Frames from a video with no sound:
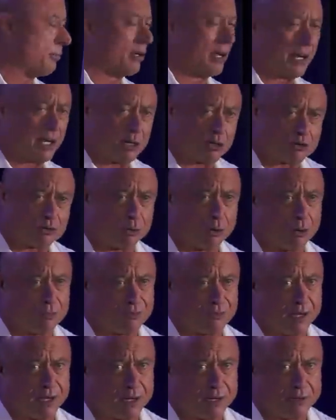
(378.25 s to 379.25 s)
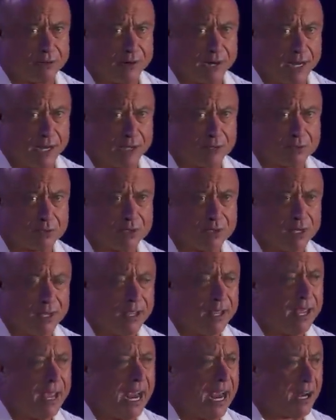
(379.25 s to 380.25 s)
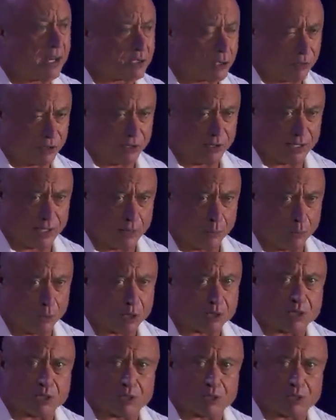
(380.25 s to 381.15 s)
You've got a control freak on your hands, and it's only going to get worse.